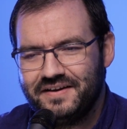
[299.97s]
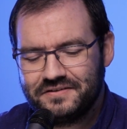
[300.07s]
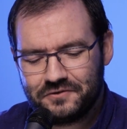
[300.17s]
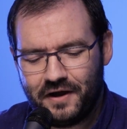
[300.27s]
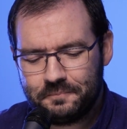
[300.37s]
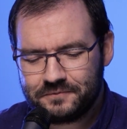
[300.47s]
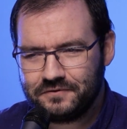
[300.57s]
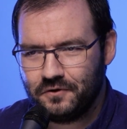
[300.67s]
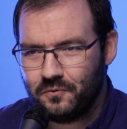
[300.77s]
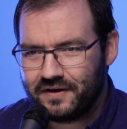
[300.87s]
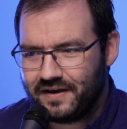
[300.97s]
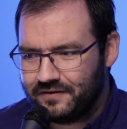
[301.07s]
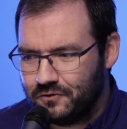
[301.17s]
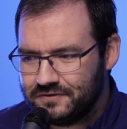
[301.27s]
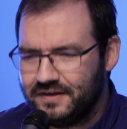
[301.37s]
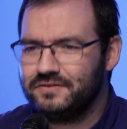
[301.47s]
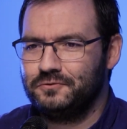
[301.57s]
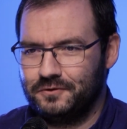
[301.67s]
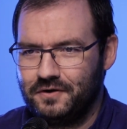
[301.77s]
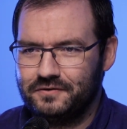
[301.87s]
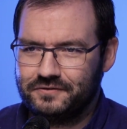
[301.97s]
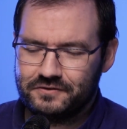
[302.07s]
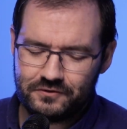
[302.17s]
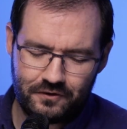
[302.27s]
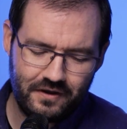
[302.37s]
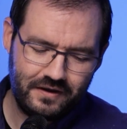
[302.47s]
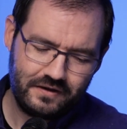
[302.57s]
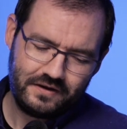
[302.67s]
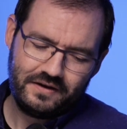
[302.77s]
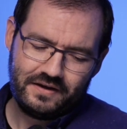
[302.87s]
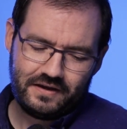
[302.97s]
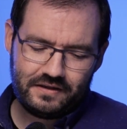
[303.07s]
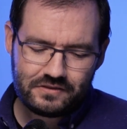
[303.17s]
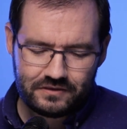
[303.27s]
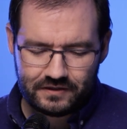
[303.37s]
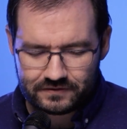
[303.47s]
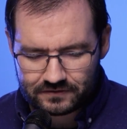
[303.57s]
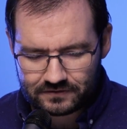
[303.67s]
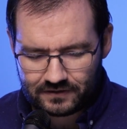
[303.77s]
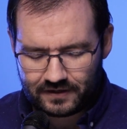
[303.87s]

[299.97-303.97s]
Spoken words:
So it helps to know what kind of goes into a culture. And so in this